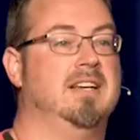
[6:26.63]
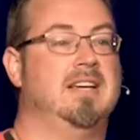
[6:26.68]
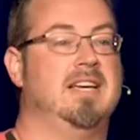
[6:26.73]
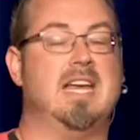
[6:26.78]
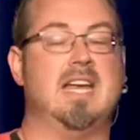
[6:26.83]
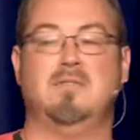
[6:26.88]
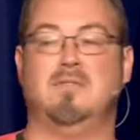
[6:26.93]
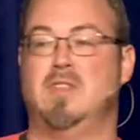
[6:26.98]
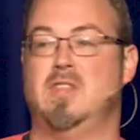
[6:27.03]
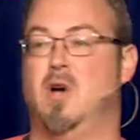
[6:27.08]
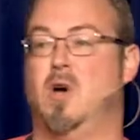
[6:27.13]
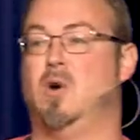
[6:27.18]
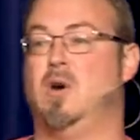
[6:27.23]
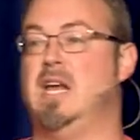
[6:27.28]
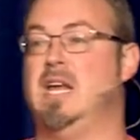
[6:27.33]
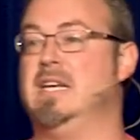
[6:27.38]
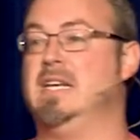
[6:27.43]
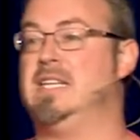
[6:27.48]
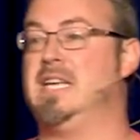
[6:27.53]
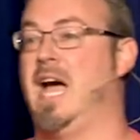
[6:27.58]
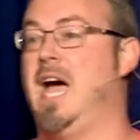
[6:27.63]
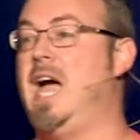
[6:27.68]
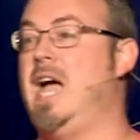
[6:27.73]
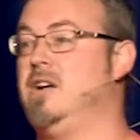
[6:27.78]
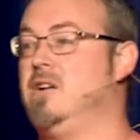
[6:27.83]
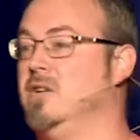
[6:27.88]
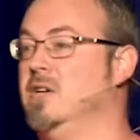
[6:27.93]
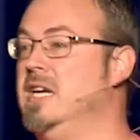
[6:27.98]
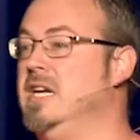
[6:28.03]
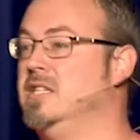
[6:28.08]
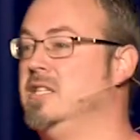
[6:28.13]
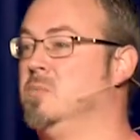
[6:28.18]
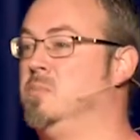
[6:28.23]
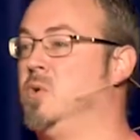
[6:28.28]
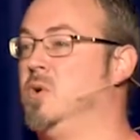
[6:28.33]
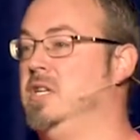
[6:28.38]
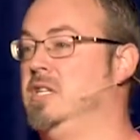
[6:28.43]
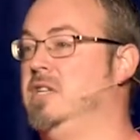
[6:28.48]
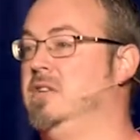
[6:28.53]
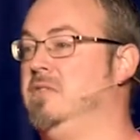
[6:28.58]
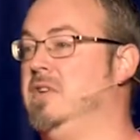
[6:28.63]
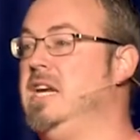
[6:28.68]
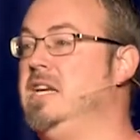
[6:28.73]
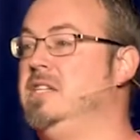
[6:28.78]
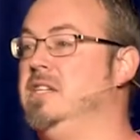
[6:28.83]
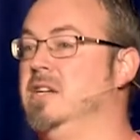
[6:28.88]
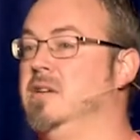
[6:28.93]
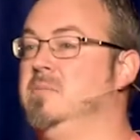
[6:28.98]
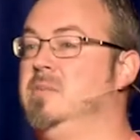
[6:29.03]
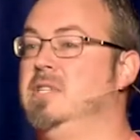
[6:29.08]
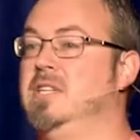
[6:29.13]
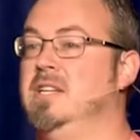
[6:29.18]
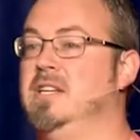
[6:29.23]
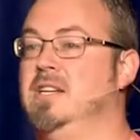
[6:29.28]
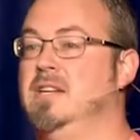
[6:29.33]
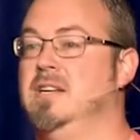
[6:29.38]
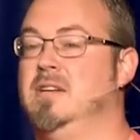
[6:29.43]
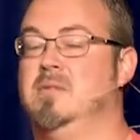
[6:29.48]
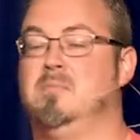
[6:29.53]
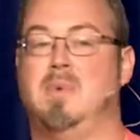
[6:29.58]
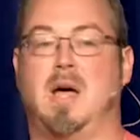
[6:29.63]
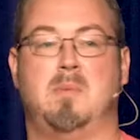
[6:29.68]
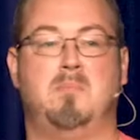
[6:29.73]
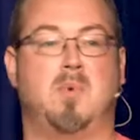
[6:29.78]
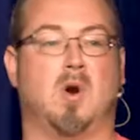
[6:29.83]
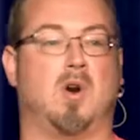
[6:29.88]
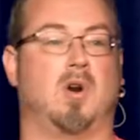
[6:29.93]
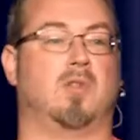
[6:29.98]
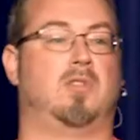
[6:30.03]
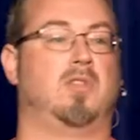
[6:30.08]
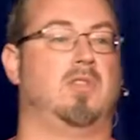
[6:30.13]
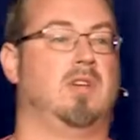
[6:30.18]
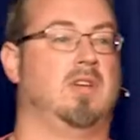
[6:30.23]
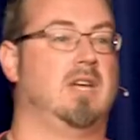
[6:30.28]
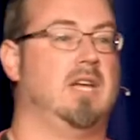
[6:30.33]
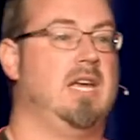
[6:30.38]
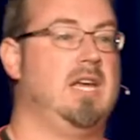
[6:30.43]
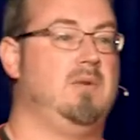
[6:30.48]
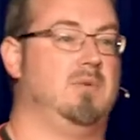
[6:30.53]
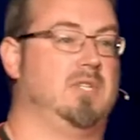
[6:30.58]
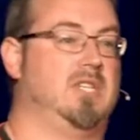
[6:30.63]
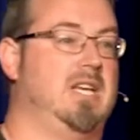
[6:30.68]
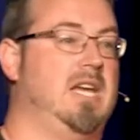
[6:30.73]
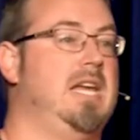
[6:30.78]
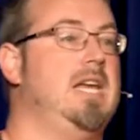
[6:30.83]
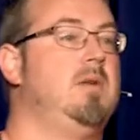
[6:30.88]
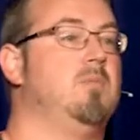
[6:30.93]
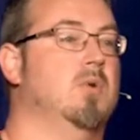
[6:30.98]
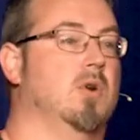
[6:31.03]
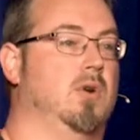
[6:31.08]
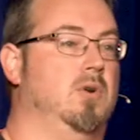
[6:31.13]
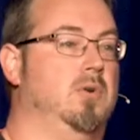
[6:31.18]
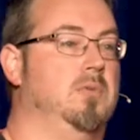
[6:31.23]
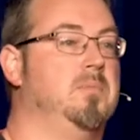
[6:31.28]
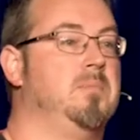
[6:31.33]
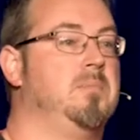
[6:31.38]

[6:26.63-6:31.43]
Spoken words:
Even though in title he's a prince of Egypt, by birth he was a Hebrew.